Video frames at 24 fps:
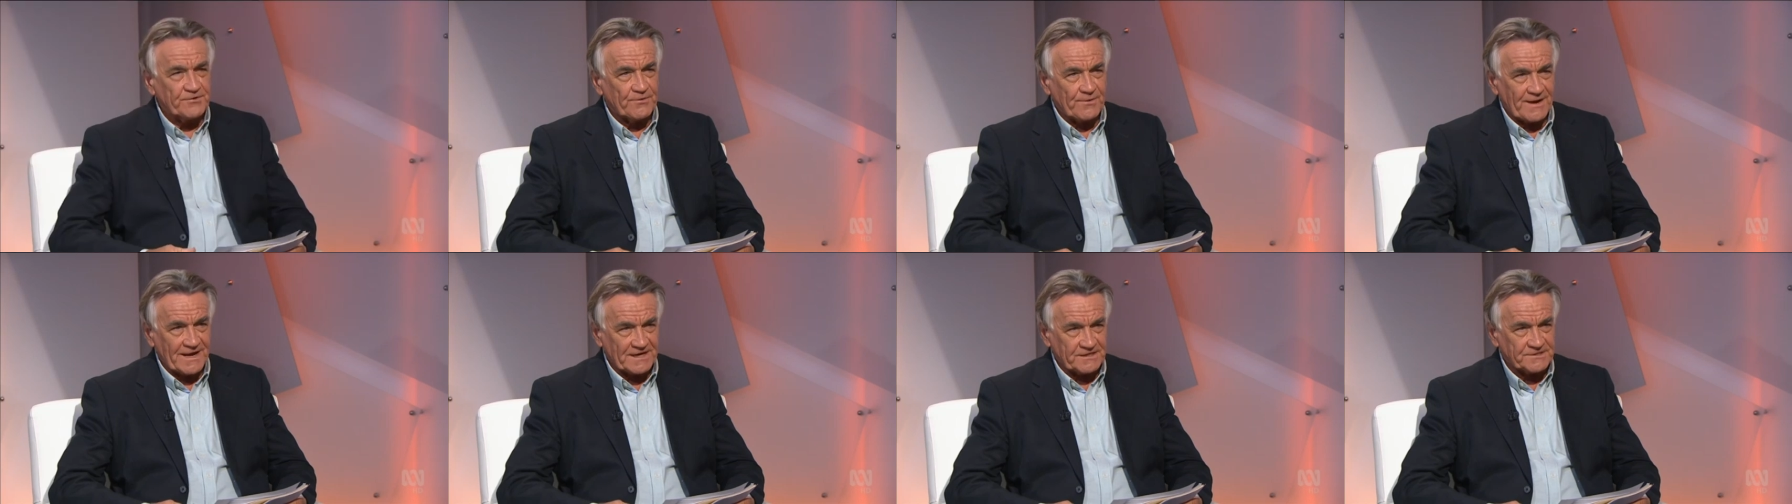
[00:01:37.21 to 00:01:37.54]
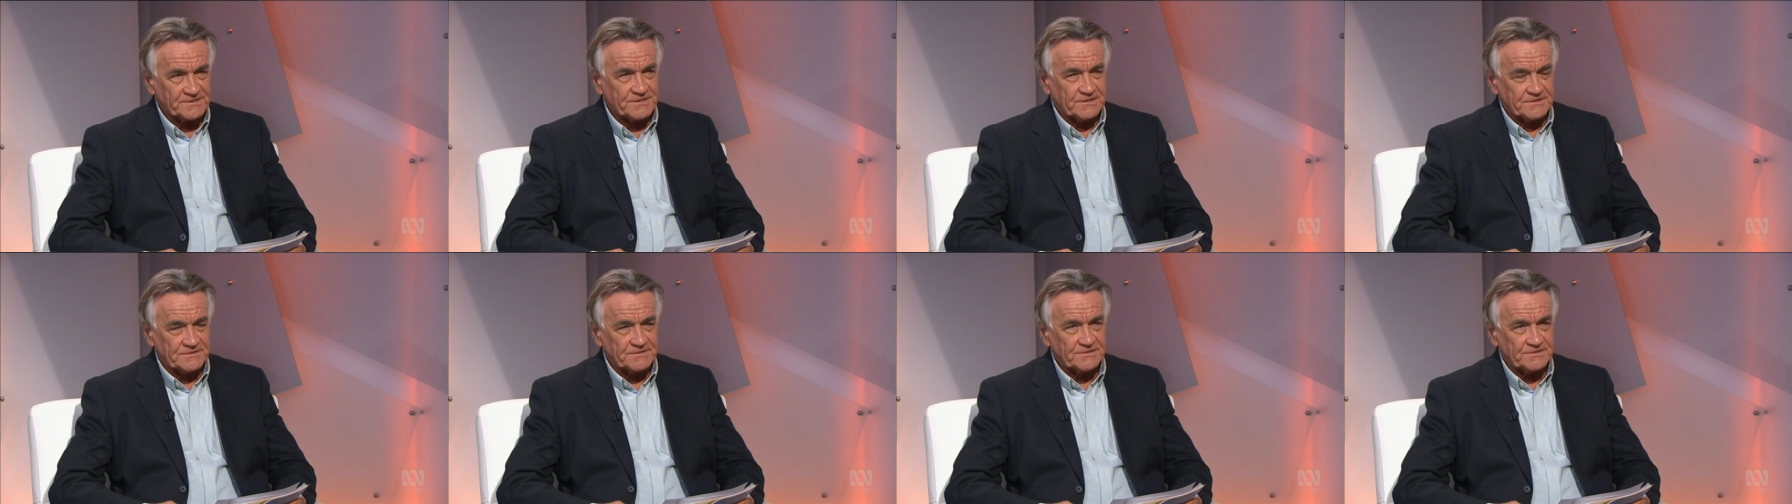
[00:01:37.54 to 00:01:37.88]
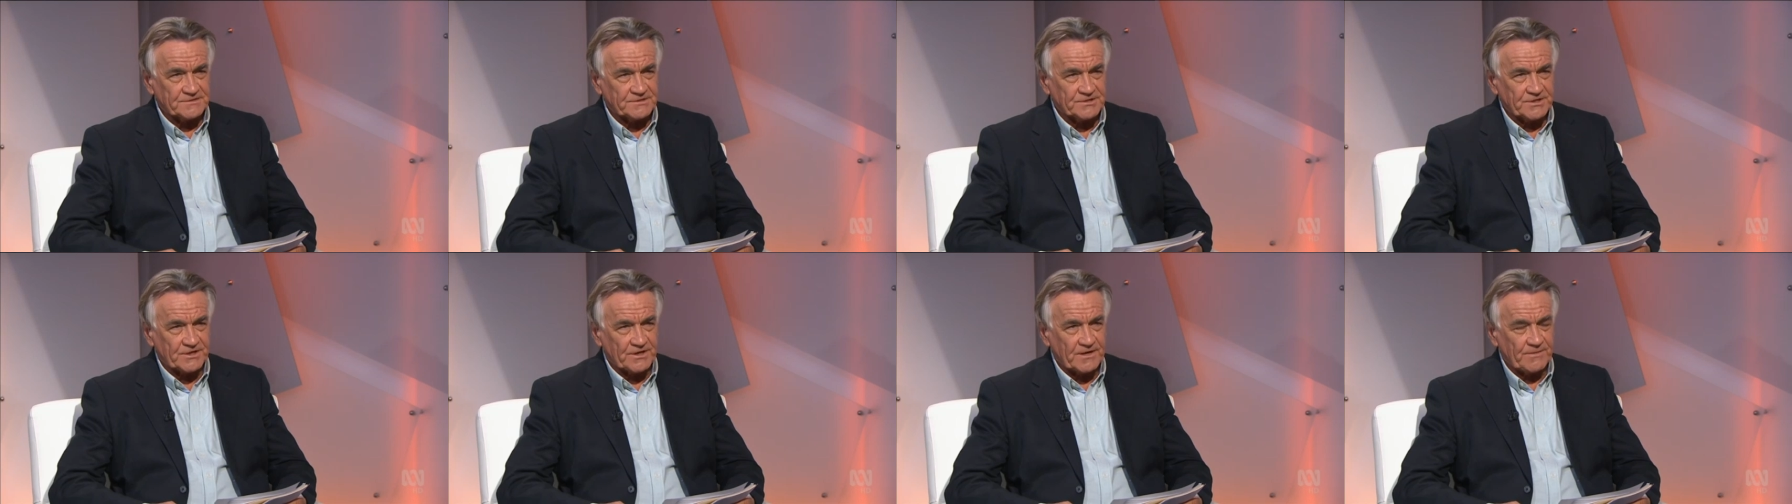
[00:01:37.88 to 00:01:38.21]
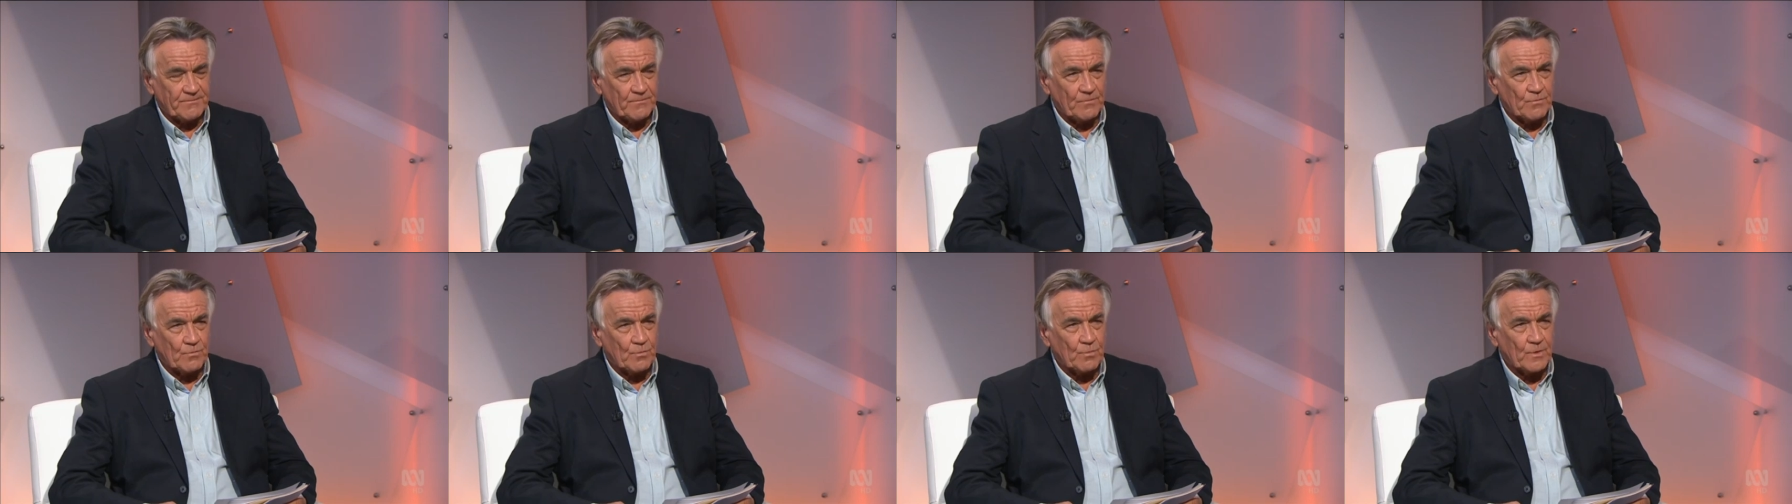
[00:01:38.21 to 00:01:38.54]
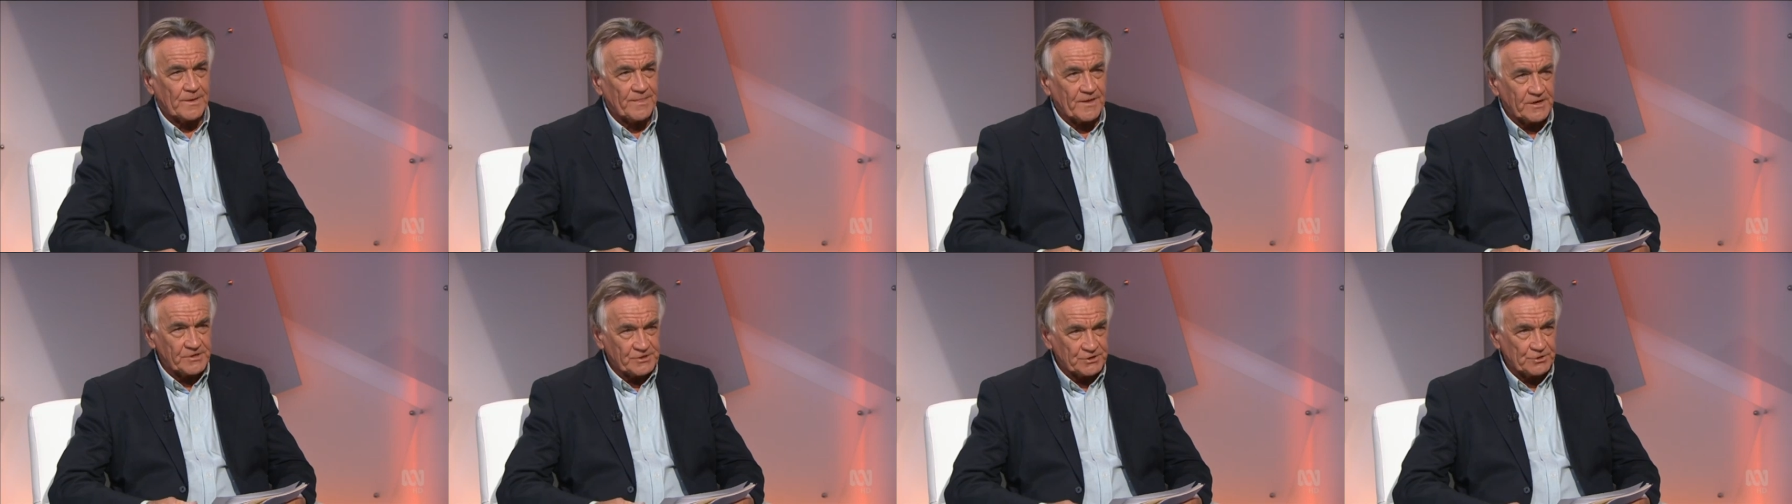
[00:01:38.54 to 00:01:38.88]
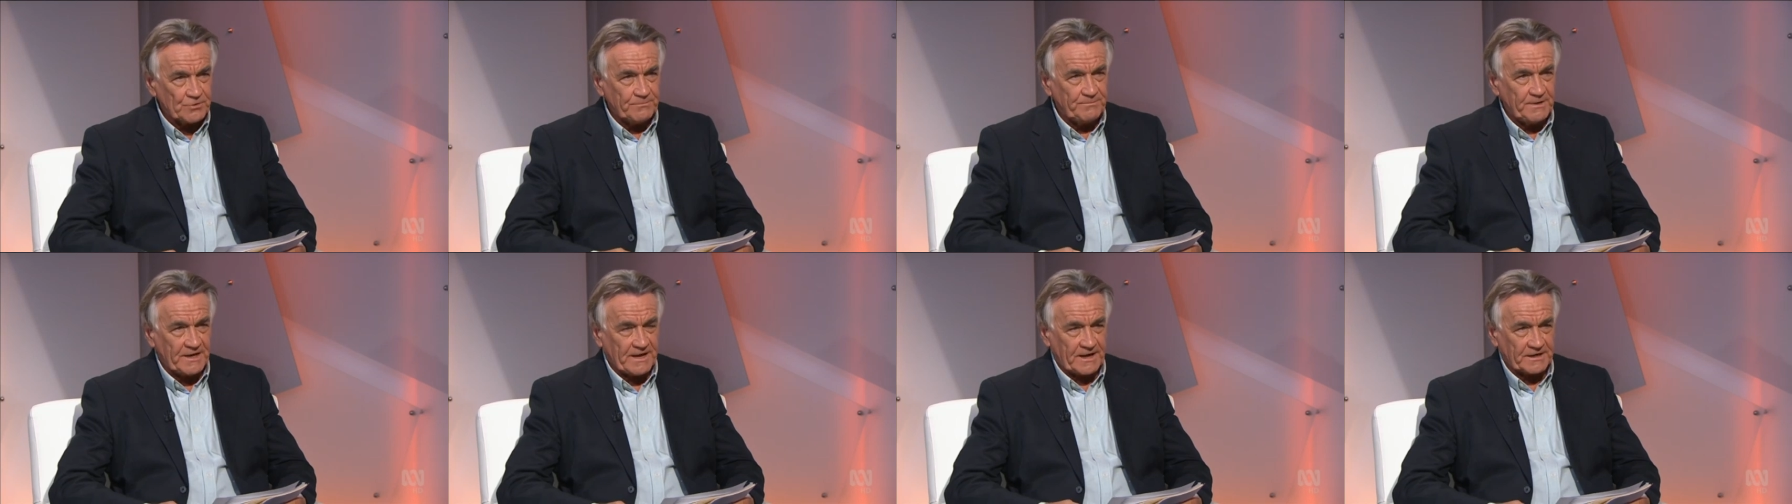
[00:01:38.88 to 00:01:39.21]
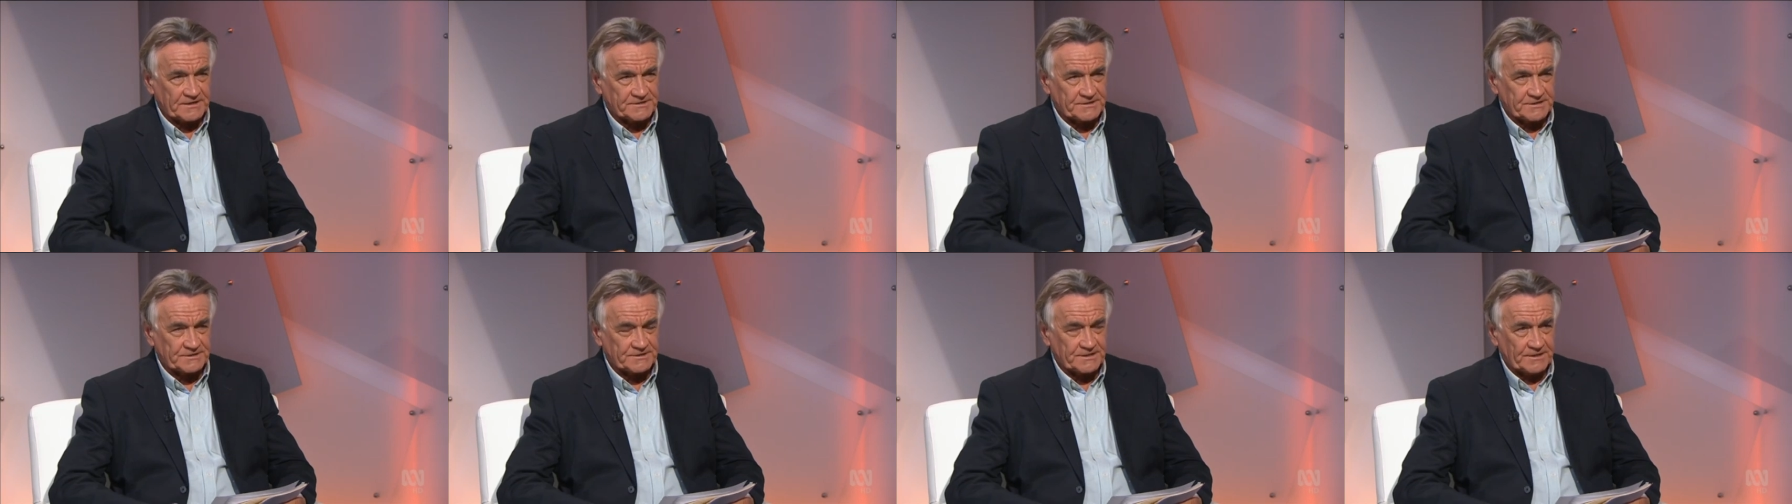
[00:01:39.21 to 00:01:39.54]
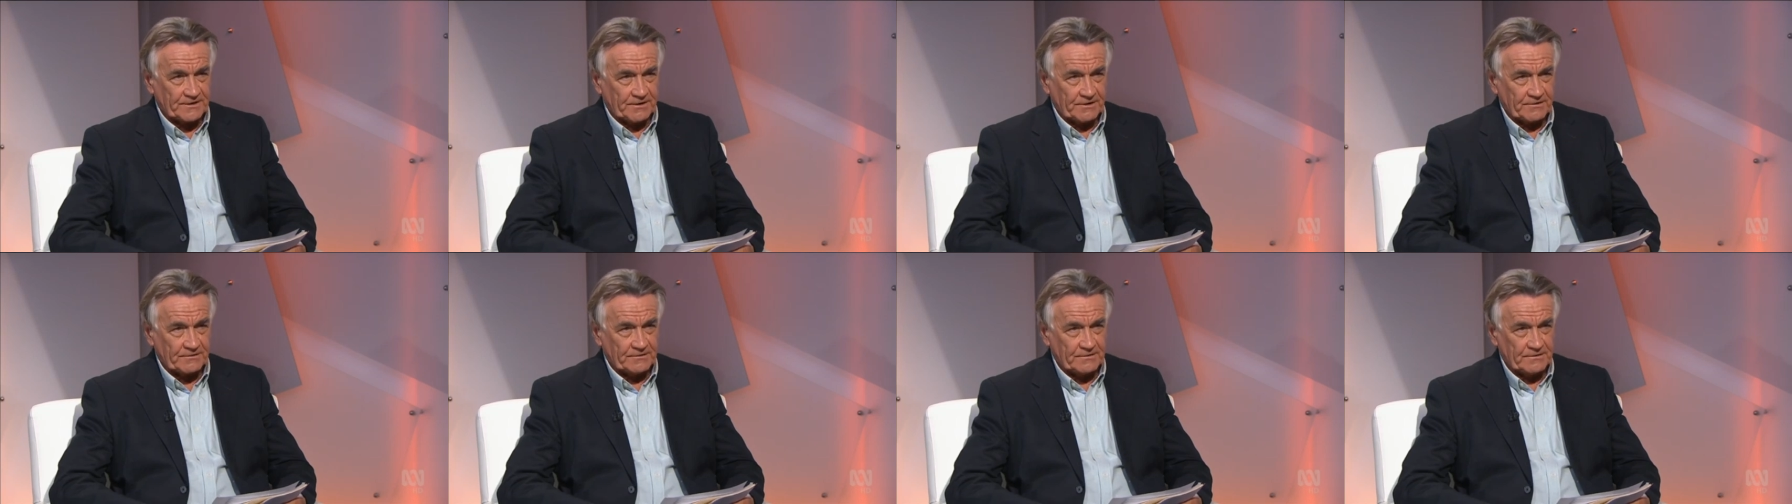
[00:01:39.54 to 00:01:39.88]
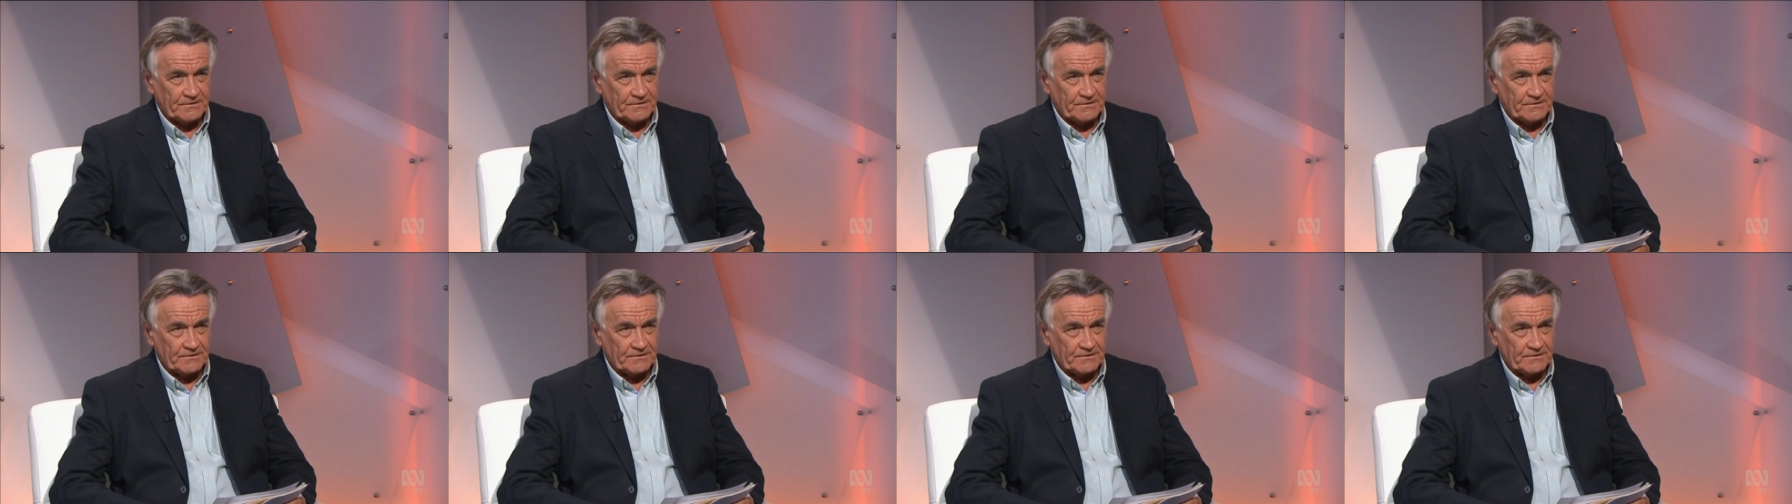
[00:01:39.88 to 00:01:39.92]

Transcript: to access this scheme when they should be accessing it?